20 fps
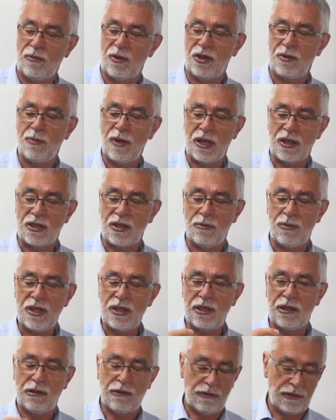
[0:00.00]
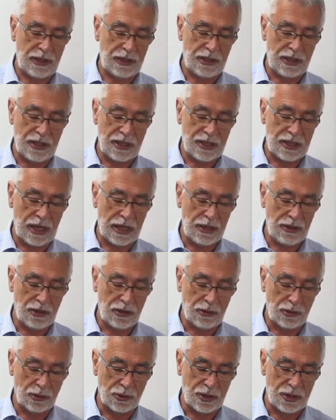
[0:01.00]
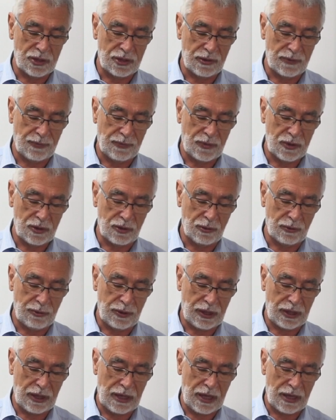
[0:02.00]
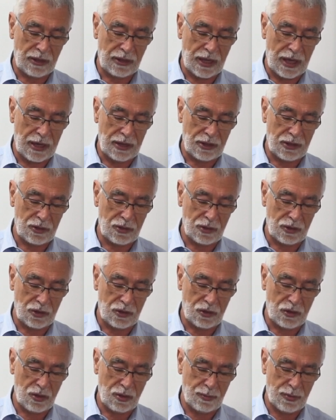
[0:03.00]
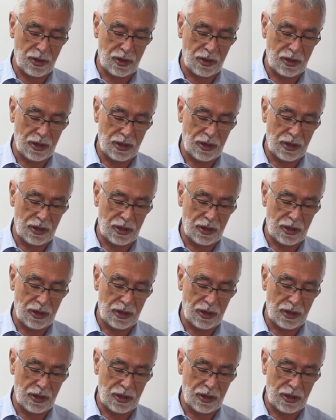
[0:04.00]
which makes them easy to fit inside the nose. So if we connect that to a tube,